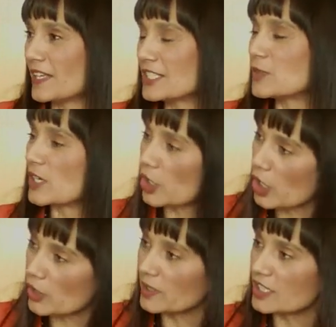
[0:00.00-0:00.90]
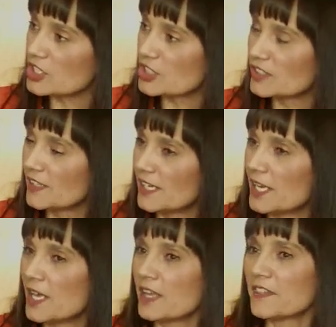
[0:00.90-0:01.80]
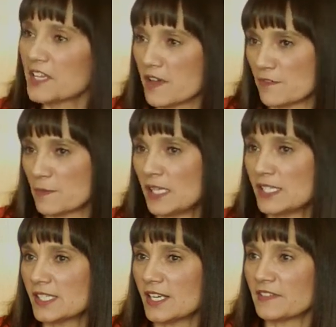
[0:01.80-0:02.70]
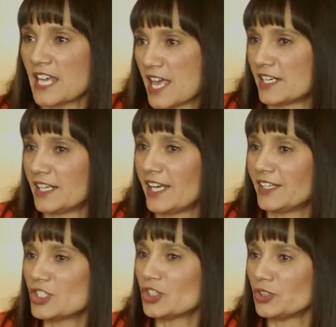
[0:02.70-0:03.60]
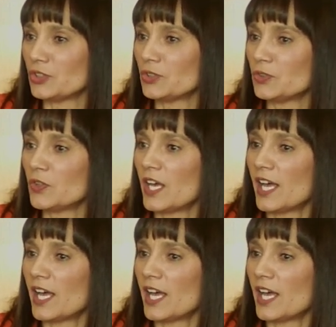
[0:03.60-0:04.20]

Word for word: to encourage the government of Canada to